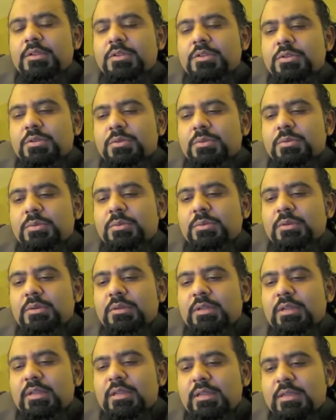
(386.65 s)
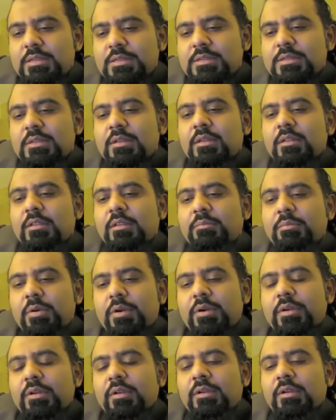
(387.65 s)
to ease the
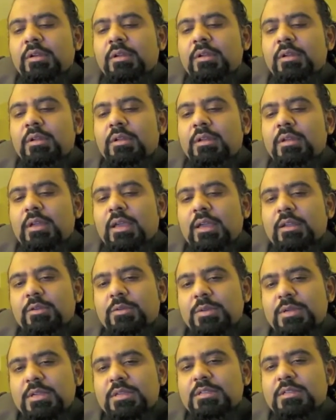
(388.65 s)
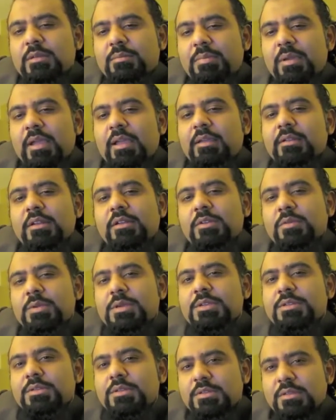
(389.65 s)
burden and to ease the pain and to
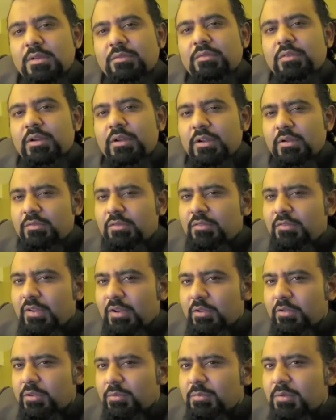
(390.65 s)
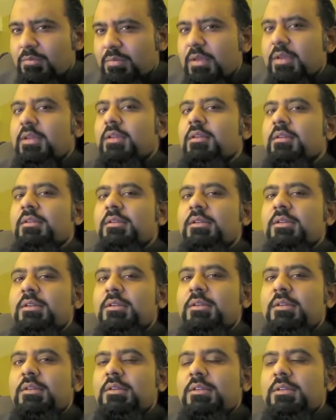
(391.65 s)
ease the suffering of a fellow human being.
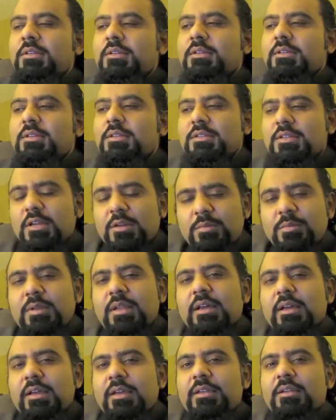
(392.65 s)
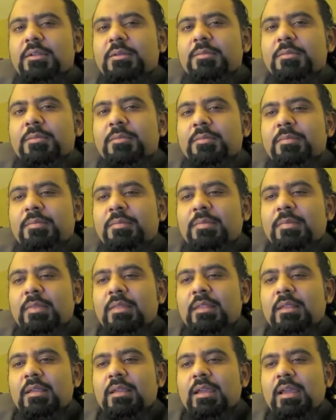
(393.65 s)
Jazakumullah khair.
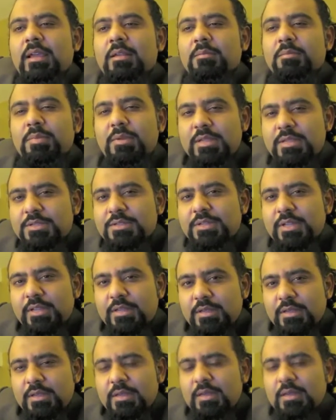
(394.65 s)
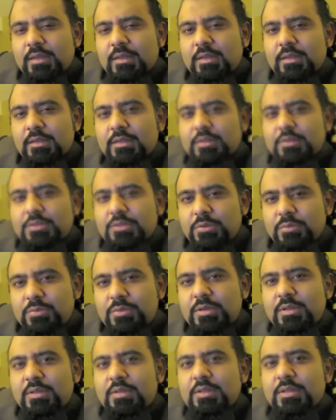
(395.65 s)
And please stay uh,
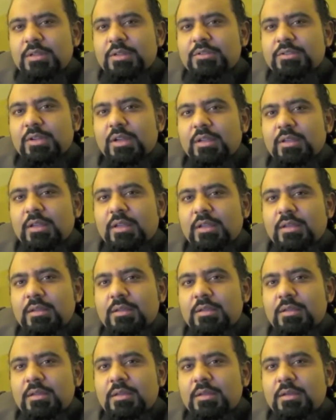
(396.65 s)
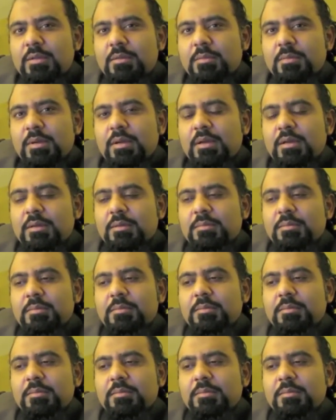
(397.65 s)
tuned, inshallah. Um,